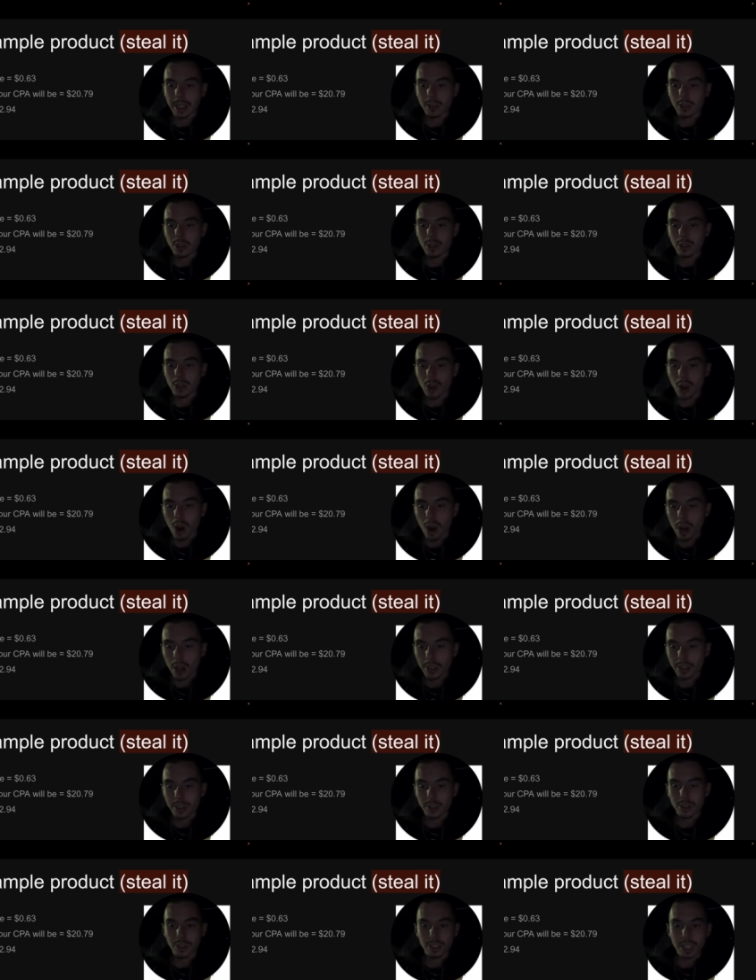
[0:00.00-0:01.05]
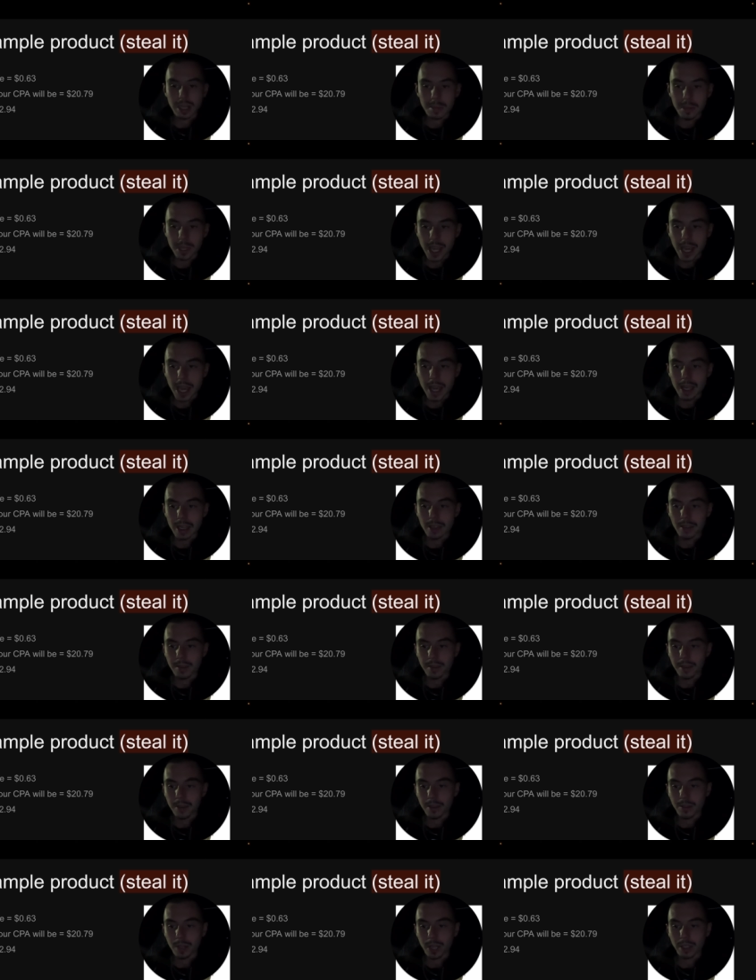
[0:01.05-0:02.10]
your cogs and your CPA,
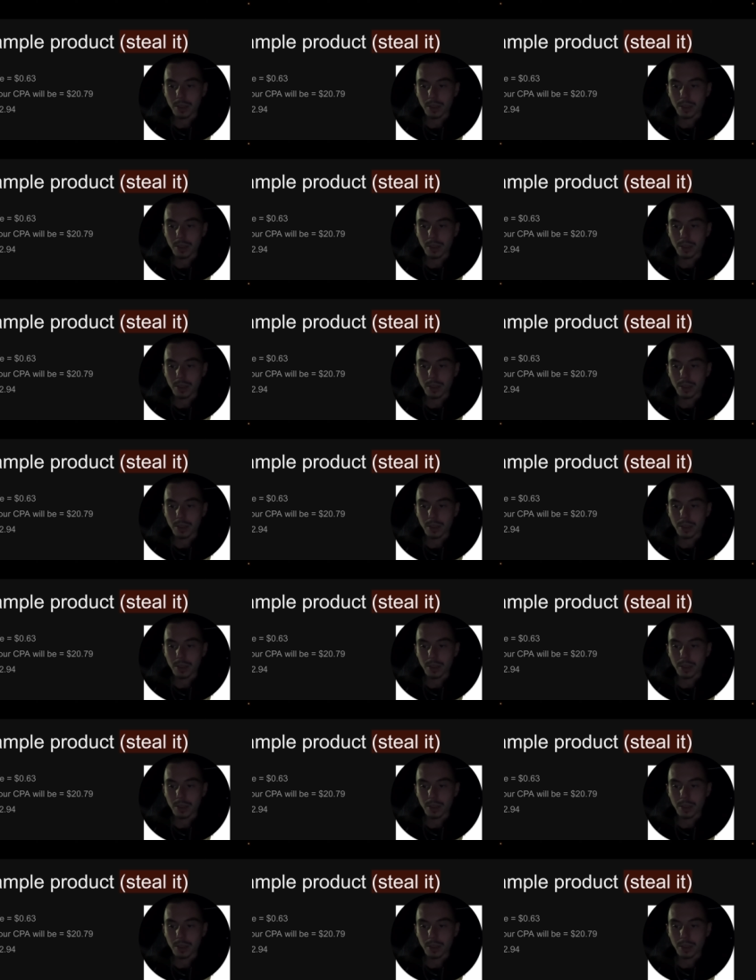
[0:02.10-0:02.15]
right?